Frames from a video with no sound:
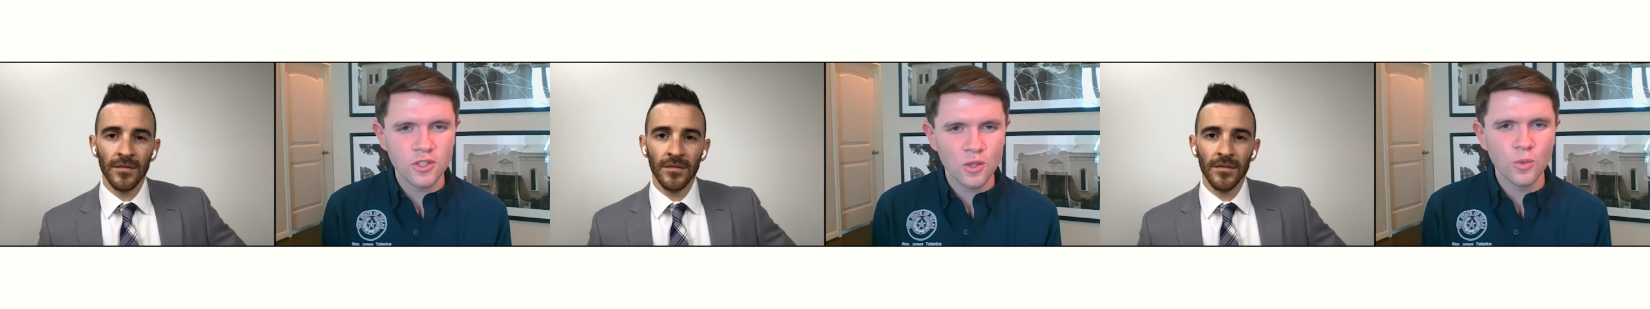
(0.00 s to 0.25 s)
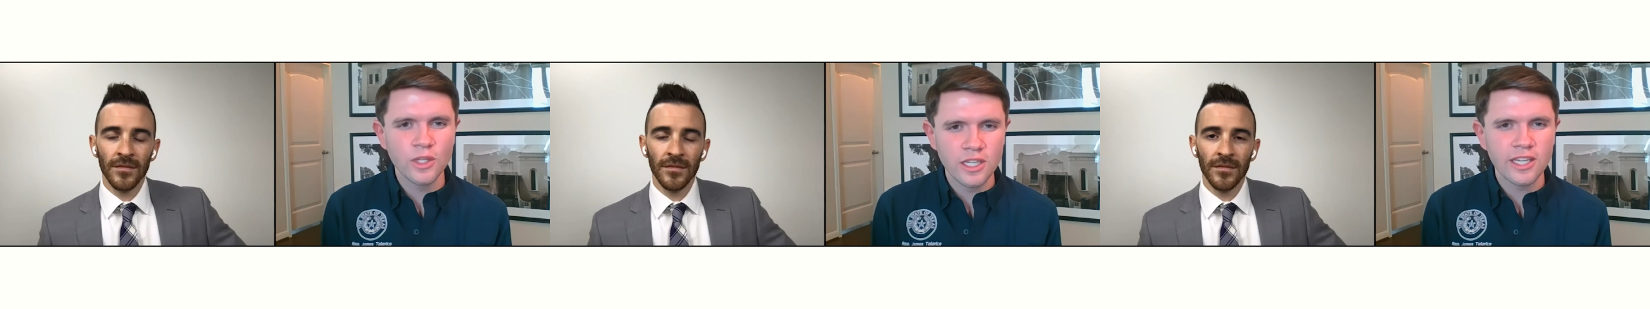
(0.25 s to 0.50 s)
Speaker 1: that
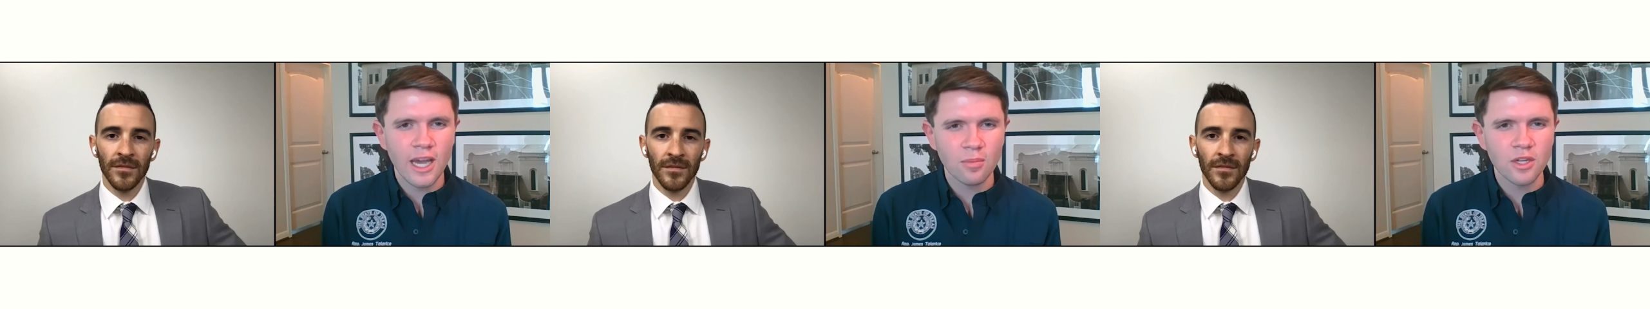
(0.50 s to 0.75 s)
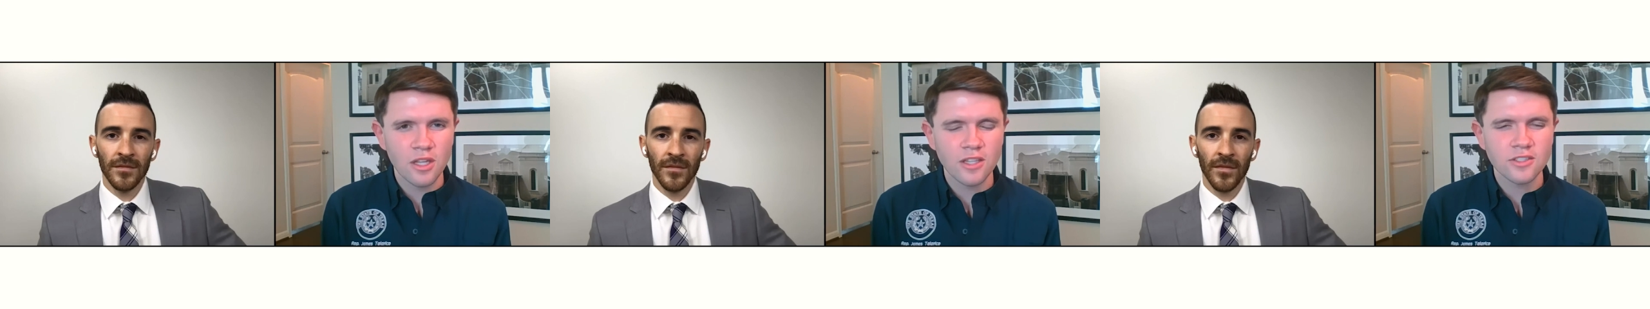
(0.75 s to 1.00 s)
we need to
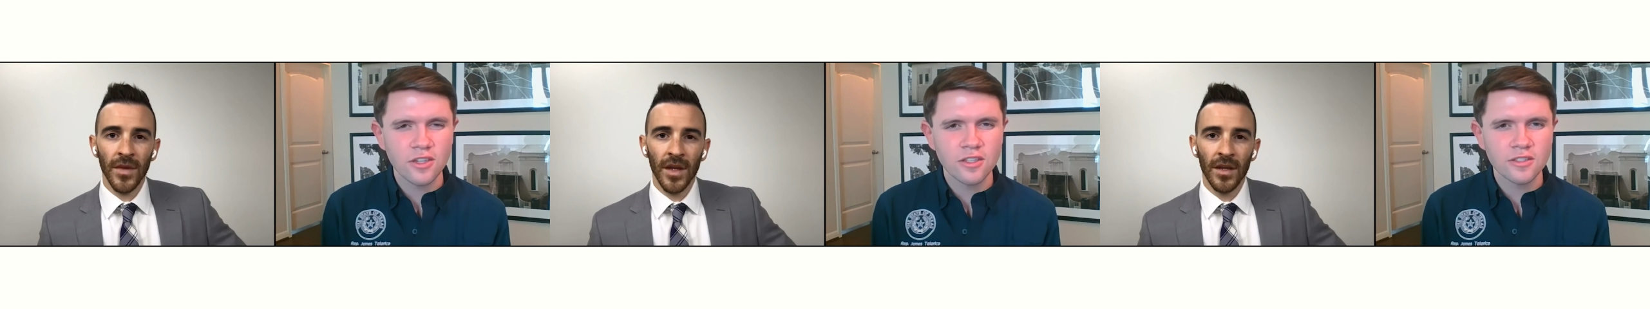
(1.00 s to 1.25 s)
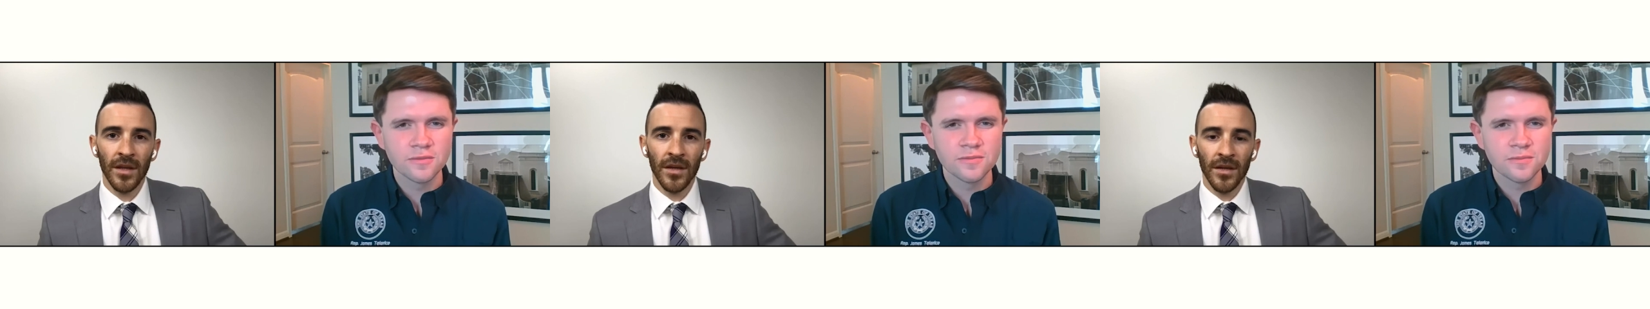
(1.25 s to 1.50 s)
capitalize on.
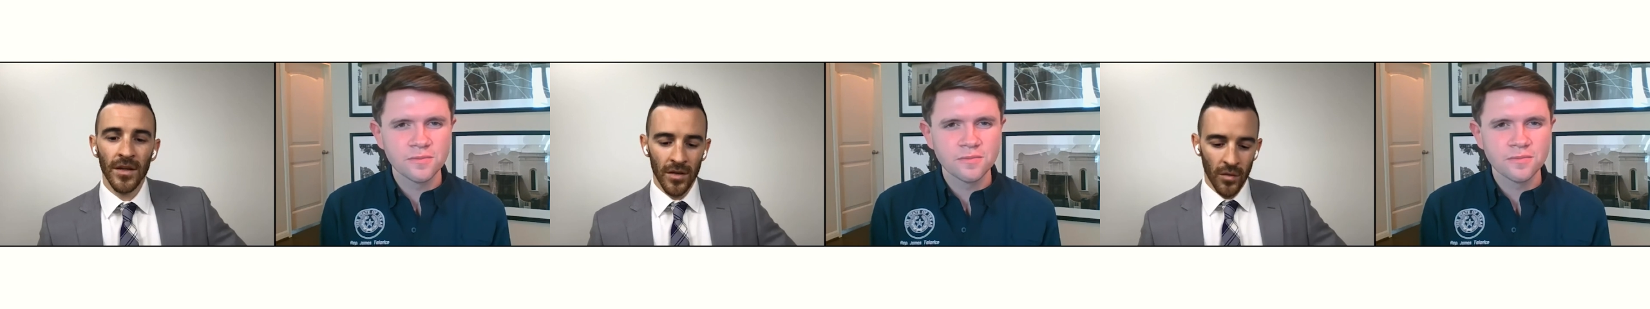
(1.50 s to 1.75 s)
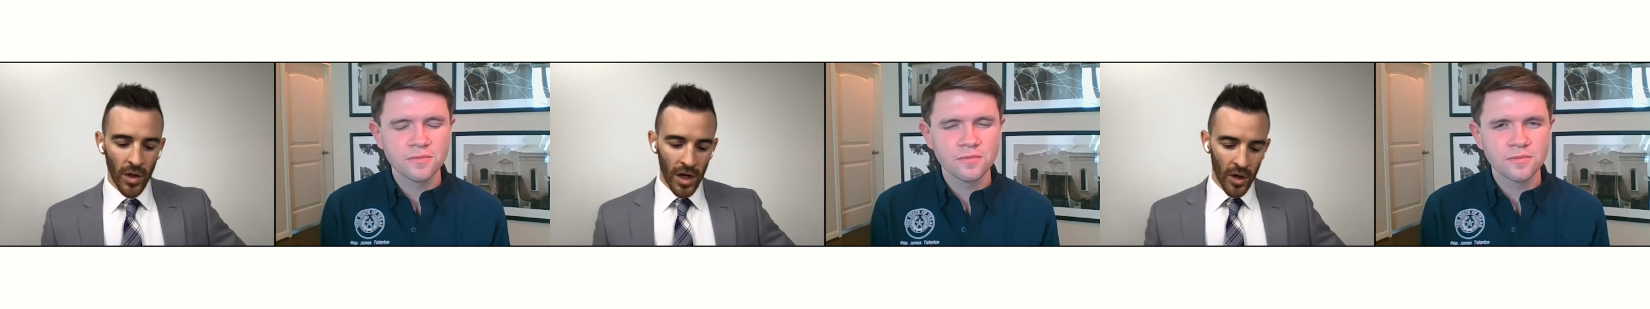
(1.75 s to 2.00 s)

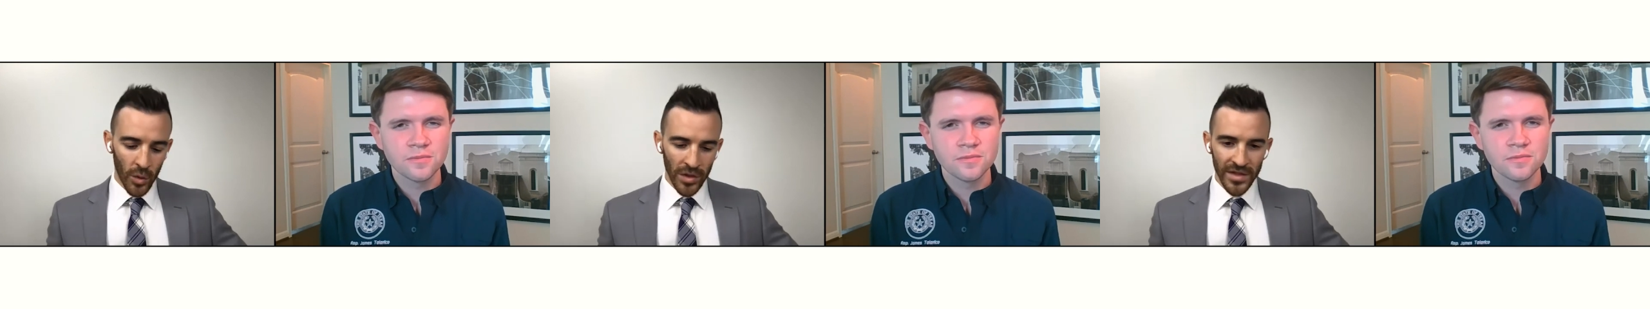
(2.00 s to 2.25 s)
Speaker 2: Well, we'll